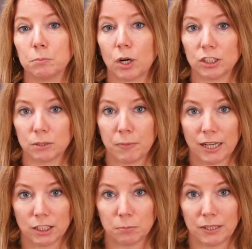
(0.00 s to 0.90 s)
to project
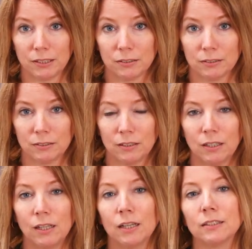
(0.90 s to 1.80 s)
management,
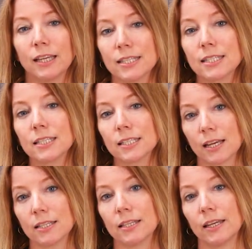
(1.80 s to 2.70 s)
let's
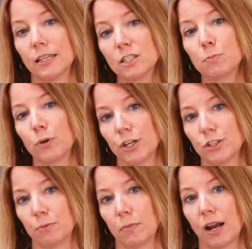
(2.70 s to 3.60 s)
discuss the
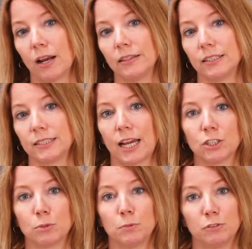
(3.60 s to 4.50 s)
inspiration behind this
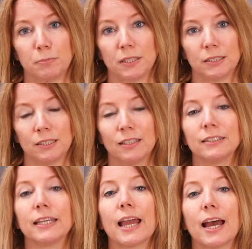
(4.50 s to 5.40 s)
Agile movement,
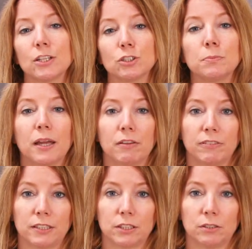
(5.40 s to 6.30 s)
the Agile
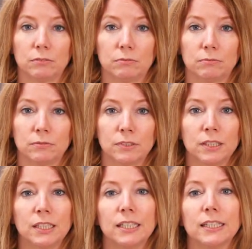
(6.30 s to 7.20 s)
Manifesto.
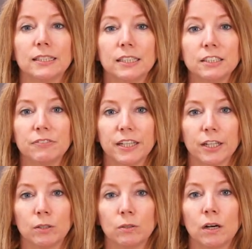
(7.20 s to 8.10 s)
In this
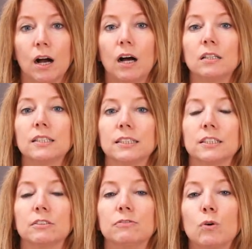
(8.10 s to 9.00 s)
video, I'll list
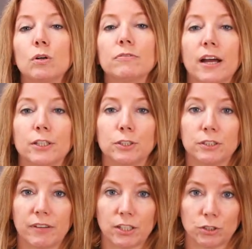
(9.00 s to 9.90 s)
the 4 values of
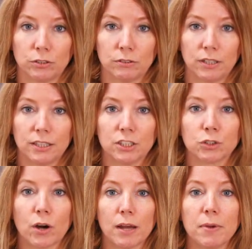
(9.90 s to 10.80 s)
Agile and
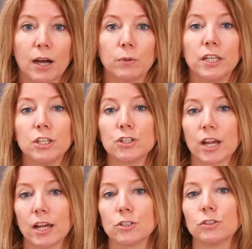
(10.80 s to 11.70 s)
describe how each
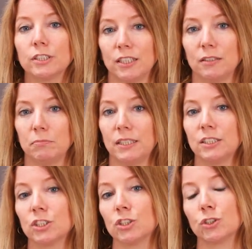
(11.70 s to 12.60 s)
Agile team
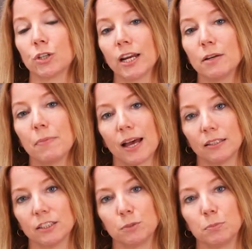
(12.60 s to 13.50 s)
needs to strike a
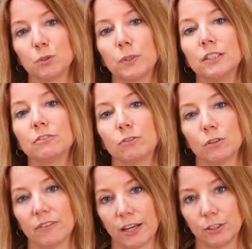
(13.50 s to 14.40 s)
balance between the 4
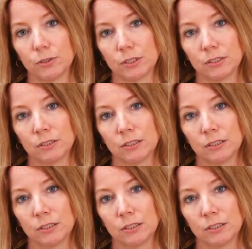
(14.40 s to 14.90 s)
values.